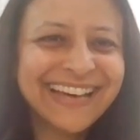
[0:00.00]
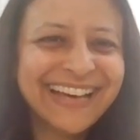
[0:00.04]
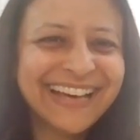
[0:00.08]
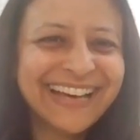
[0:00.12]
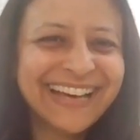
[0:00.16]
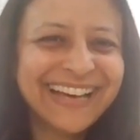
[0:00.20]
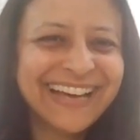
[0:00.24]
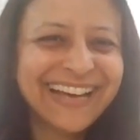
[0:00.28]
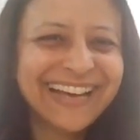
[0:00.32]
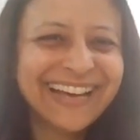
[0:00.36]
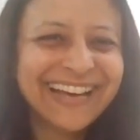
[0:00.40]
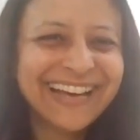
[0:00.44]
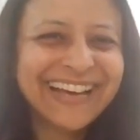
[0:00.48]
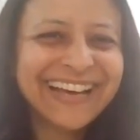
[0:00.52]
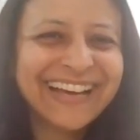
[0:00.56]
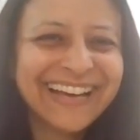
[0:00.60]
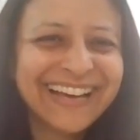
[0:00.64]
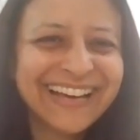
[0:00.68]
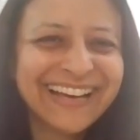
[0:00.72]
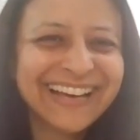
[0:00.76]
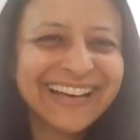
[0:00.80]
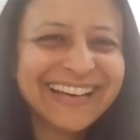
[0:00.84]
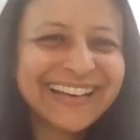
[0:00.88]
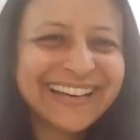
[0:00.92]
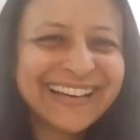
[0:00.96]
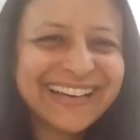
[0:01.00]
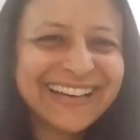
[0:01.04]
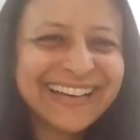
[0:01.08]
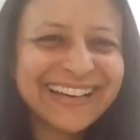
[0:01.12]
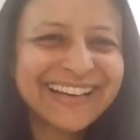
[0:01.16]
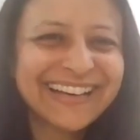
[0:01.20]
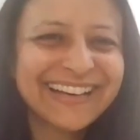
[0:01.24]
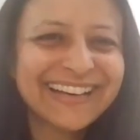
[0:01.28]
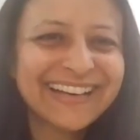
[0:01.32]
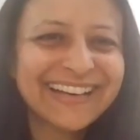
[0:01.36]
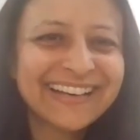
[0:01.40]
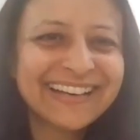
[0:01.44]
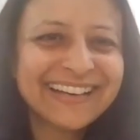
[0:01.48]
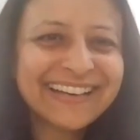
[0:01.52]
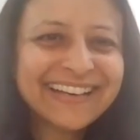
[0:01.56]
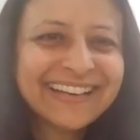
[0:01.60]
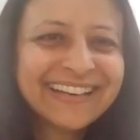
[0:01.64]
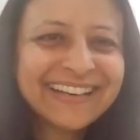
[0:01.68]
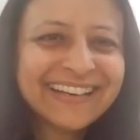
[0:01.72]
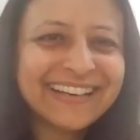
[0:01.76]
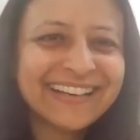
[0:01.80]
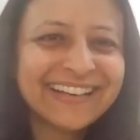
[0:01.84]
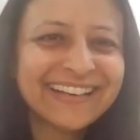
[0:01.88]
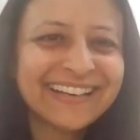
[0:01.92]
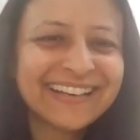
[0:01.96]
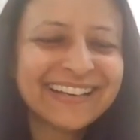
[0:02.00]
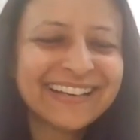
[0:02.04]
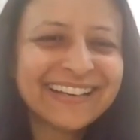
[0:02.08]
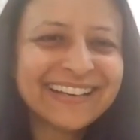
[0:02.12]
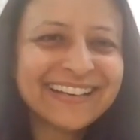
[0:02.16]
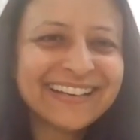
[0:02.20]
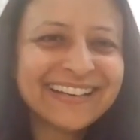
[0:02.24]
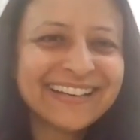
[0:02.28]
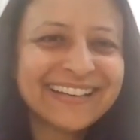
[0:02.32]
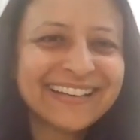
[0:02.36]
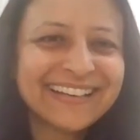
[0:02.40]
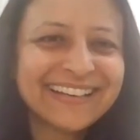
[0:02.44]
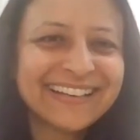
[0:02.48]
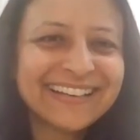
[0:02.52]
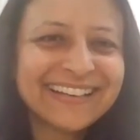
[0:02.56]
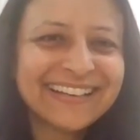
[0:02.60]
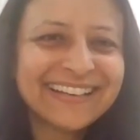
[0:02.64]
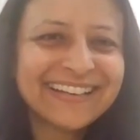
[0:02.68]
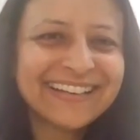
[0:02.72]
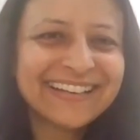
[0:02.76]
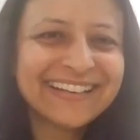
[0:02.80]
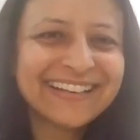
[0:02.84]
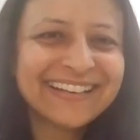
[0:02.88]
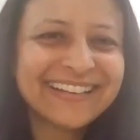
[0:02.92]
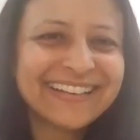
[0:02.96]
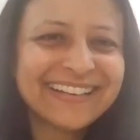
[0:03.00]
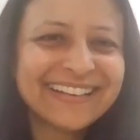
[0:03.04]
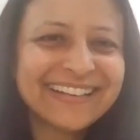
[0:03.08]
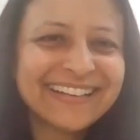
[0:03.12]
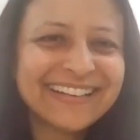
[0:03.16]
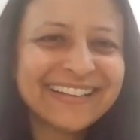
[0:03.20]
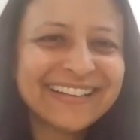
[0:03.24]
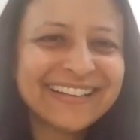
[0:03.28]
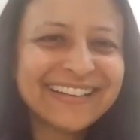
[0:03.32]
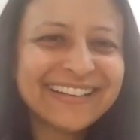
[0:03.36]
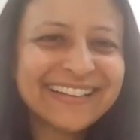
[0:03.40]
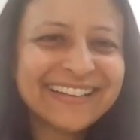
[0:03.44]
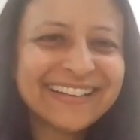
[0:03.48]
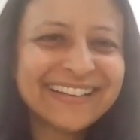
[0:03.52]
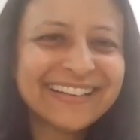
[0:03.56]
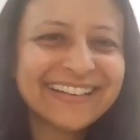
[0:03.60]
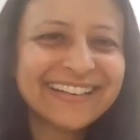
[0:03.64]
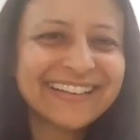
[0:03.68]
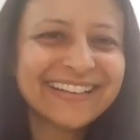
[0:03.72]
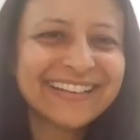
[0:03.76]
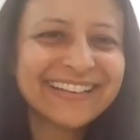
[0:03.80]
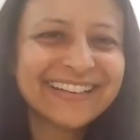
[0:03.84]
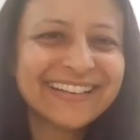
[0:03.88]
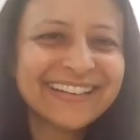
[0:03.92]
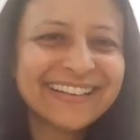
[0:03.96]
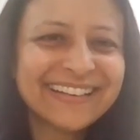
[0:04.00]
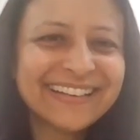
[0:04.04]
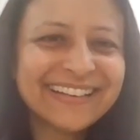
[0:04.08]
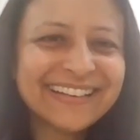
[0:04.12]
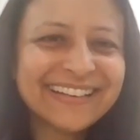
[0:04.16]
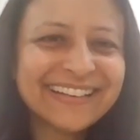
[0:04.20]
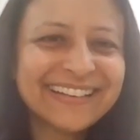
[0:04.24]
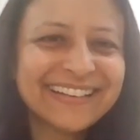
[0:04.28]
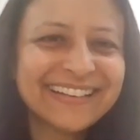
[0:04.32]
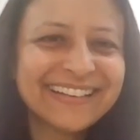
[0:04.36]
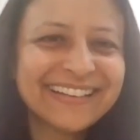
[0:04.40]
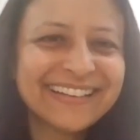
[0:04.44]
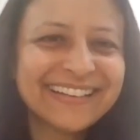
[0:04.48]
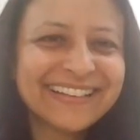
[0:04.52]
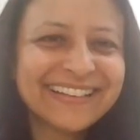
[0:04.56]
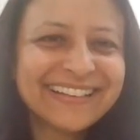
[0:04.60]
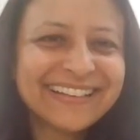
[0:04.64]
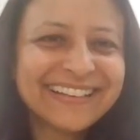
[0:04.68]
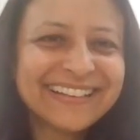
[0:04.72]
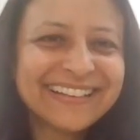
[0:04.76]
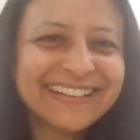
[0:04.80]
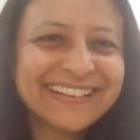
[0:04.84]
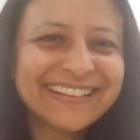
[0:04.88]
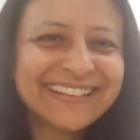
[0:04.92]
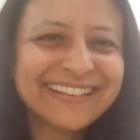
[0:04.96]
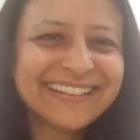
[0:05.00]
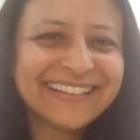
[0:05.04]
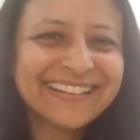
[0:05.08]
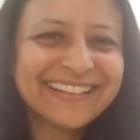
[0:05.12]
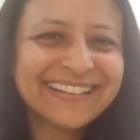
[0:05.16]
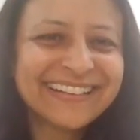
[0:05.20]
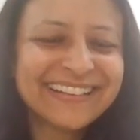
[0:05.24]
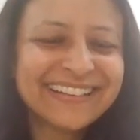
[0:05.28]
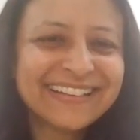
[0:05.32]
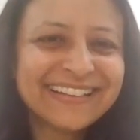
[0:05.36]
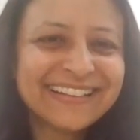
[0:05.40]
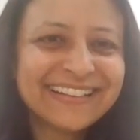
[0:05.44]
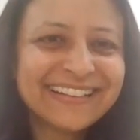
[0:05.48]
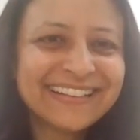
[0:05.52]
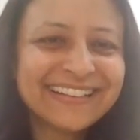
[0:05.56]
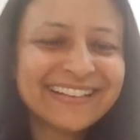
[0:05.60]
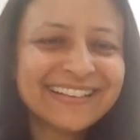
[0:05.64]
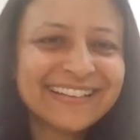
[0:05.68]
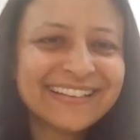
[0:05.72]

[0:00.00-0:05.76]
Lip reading: (not speaking)